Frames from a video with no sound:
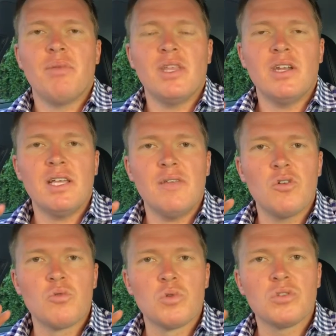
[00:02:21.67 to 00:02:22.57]
but they don't give
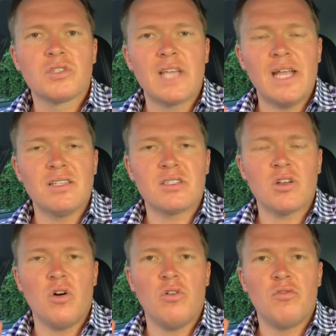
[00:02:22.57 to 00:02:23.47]
you a real sense
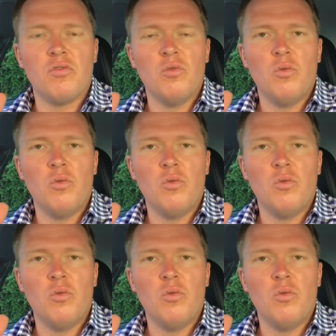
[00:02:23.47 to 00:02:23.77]
of